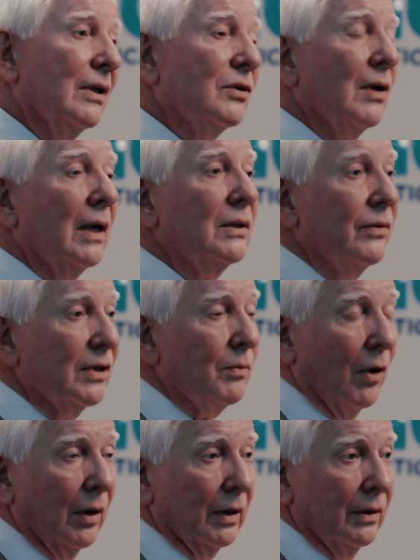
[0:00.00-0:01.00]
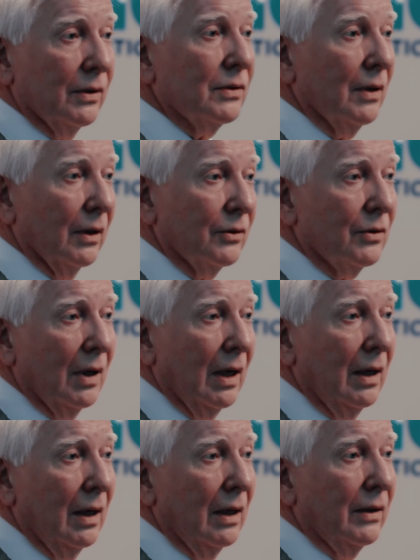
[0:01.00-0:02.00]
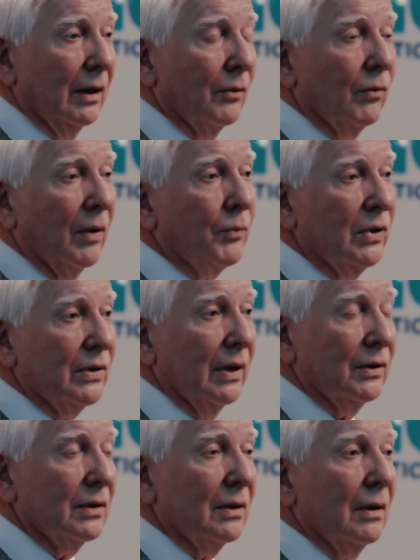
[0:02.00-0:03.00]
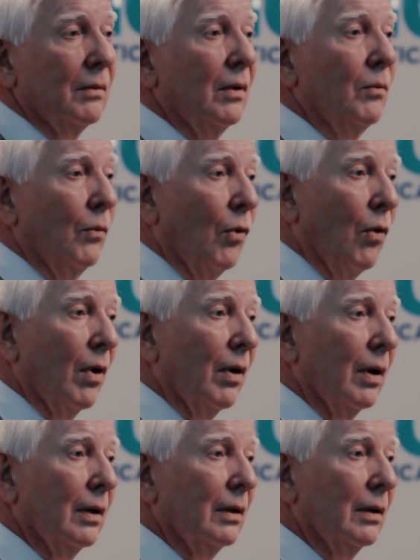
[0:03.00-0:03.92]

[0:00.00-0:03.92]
The size of this market is such that it represents more